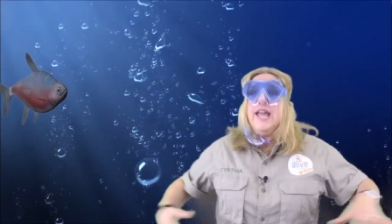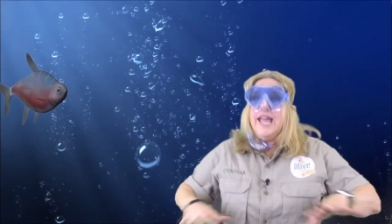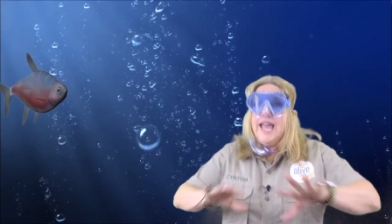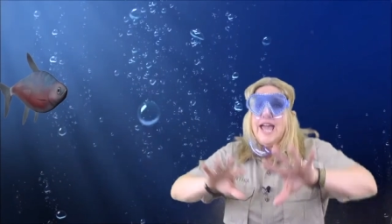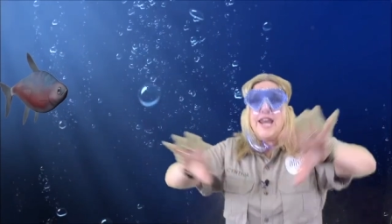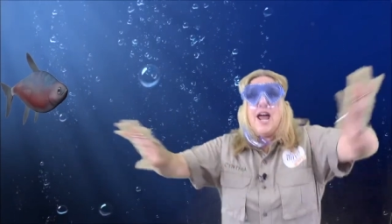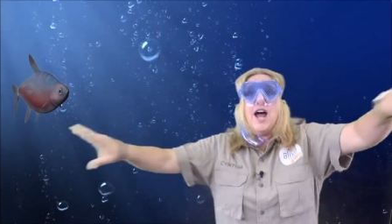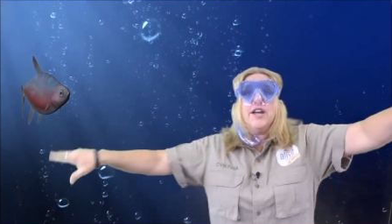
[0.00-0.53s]

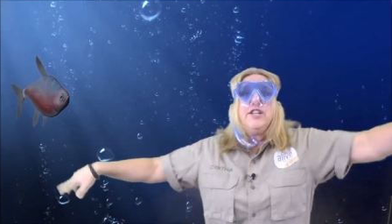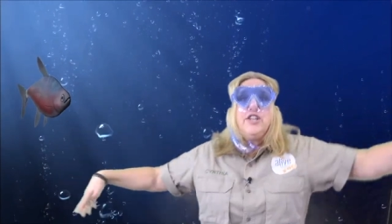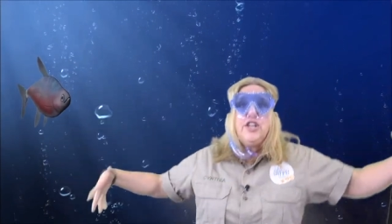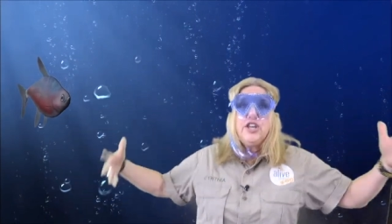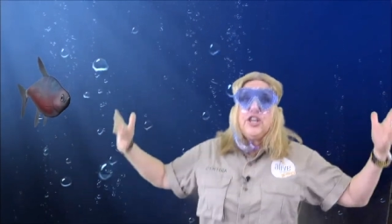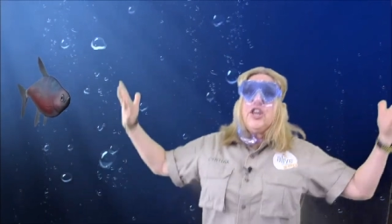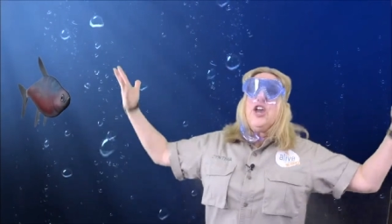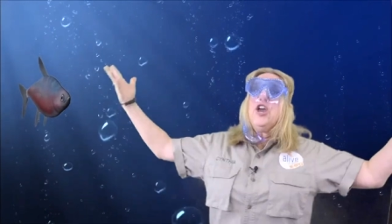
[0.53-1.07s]
in a
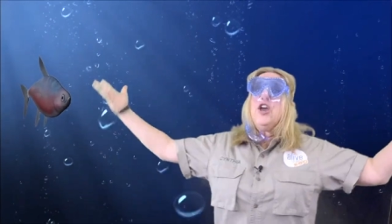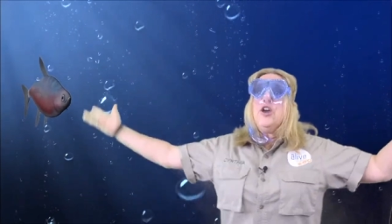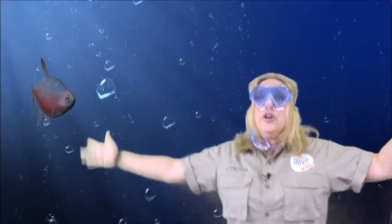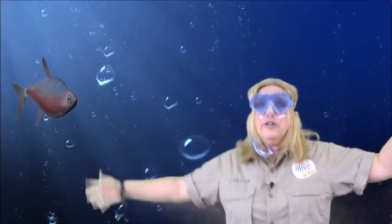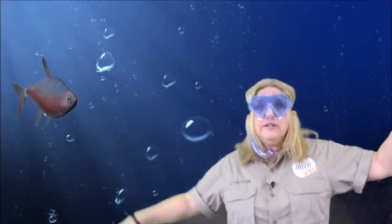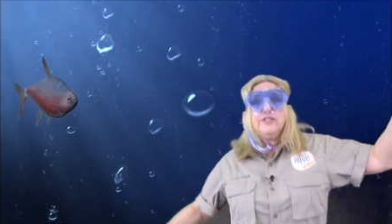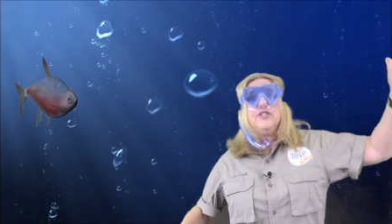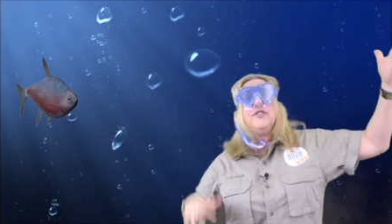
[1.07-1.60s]

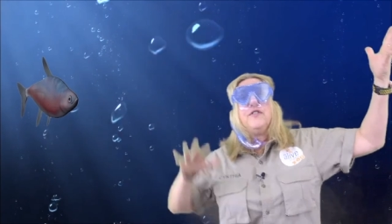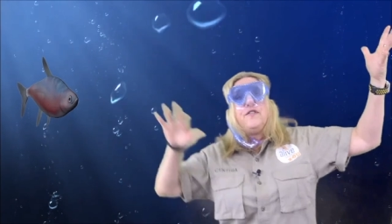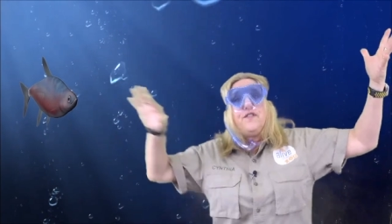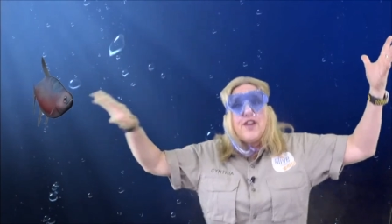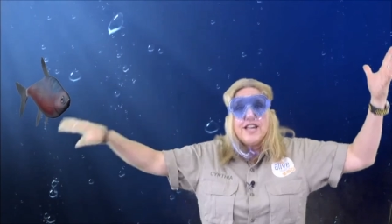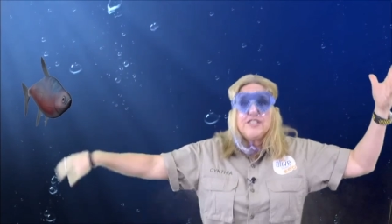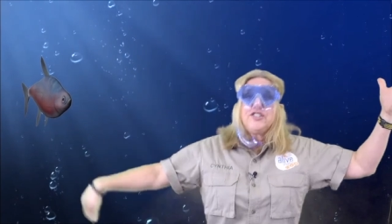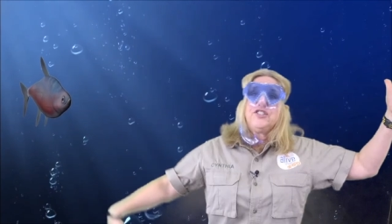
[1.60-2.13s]
huge
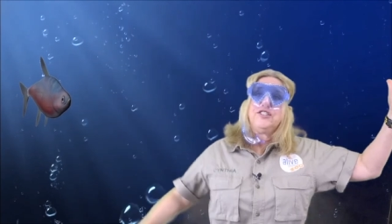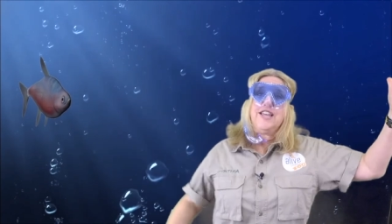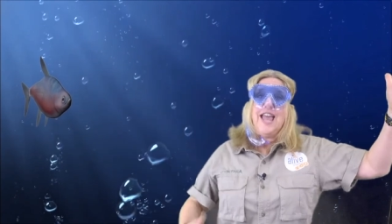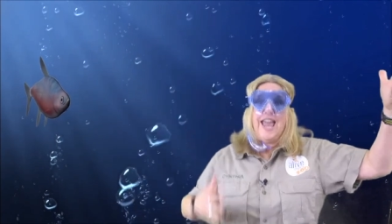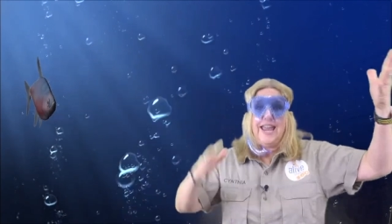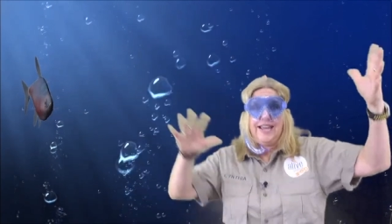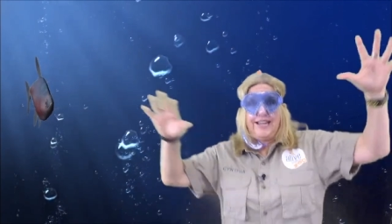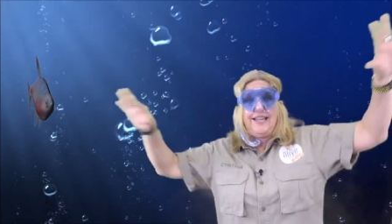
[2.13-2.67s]
fish
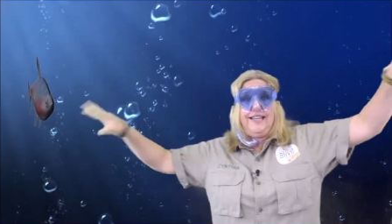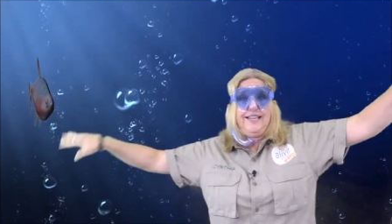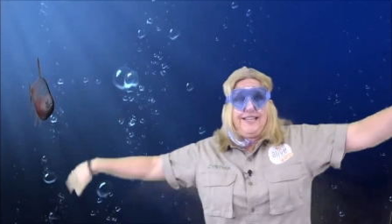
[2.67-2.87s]
tank.